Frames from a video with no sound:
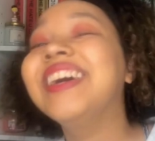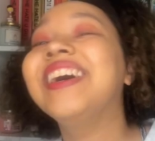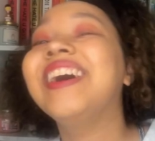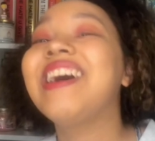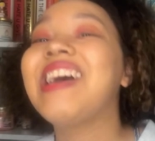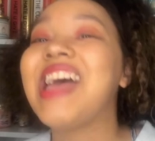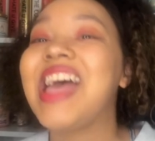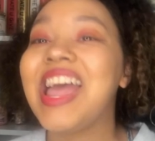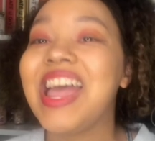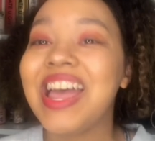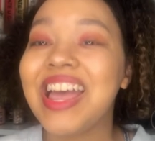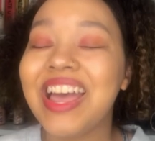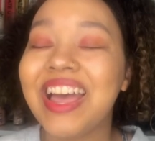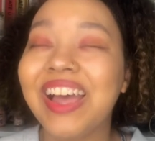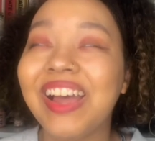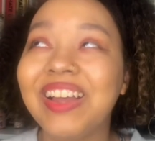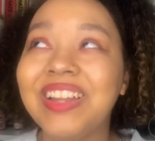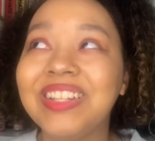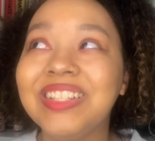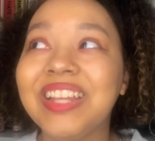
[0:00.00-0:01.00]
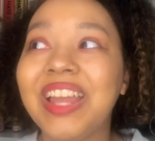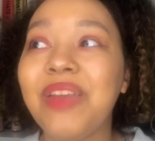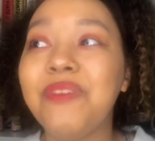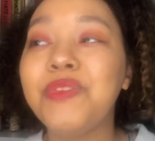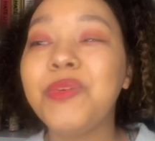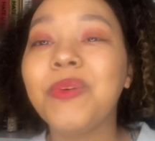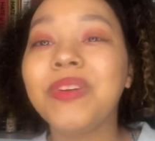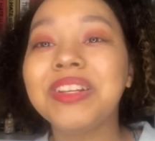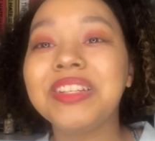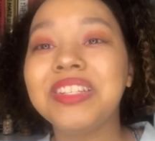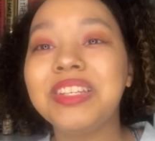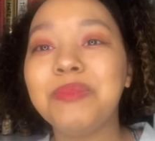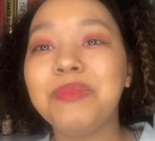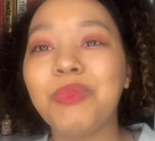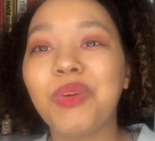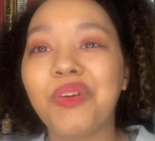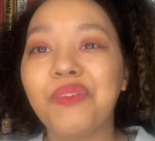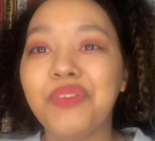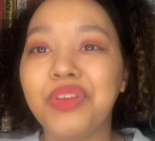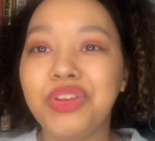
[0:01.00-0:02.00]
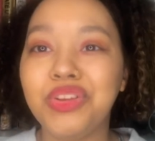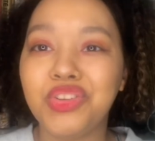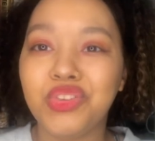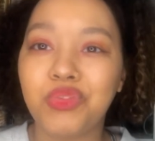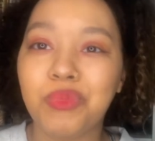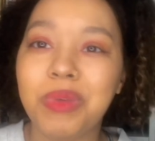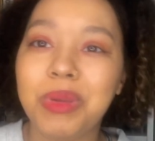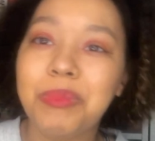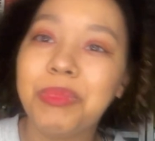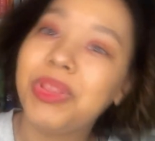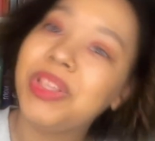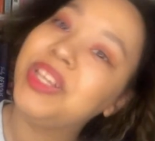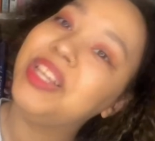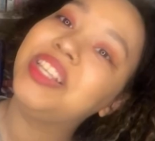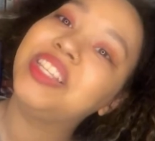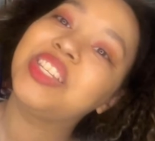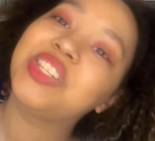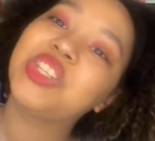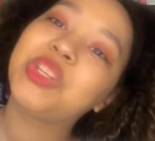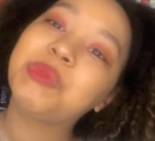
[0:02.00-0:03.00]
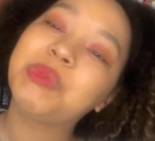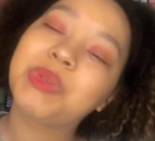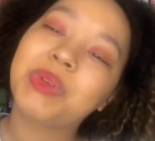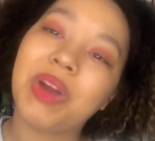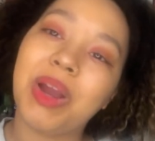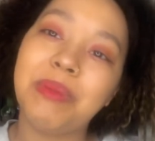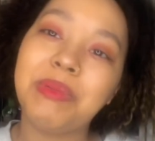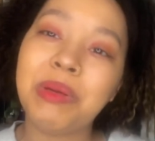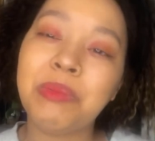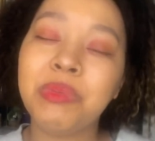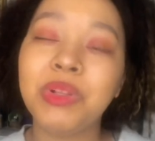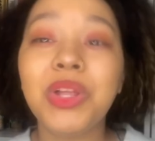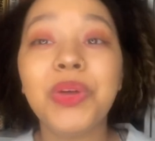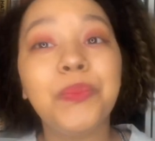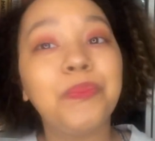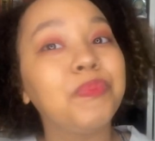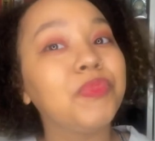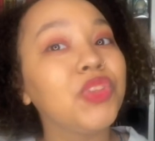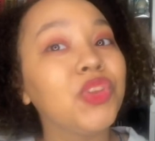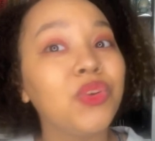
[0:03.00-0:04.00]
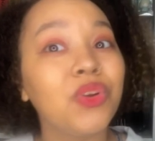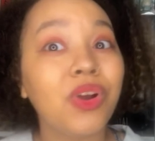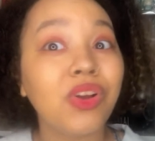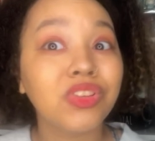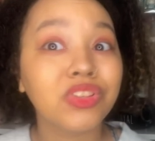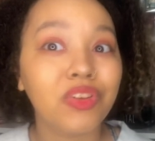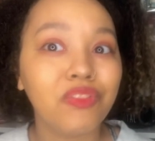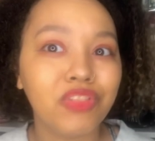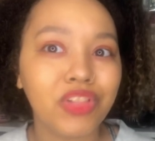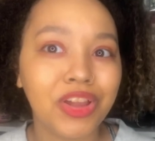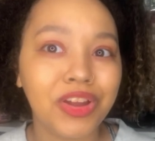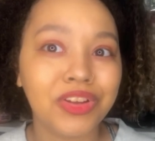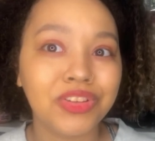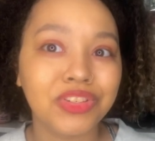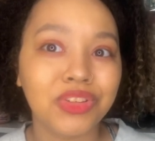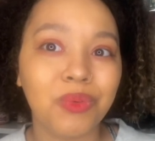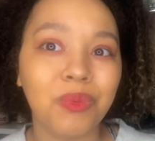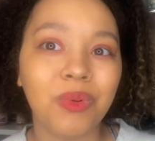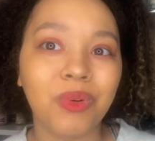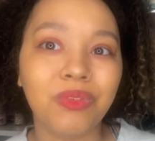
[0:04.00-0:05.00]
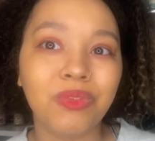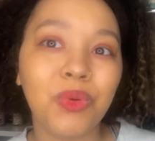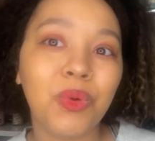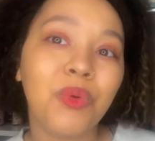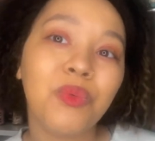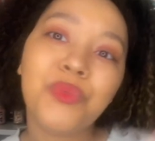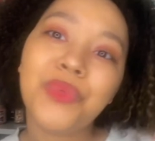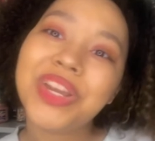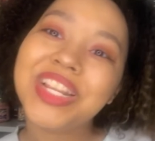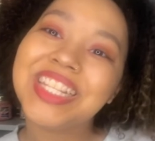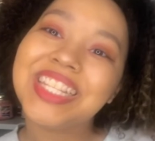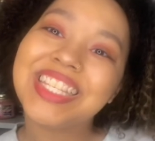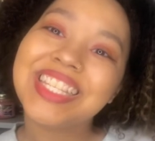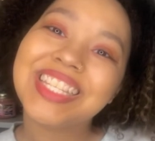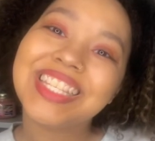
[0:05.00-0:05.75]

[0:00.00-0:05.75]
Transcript: And if you wanna see more videos from me, please subscribe down below. You're awesome flowers in a world full of weeds.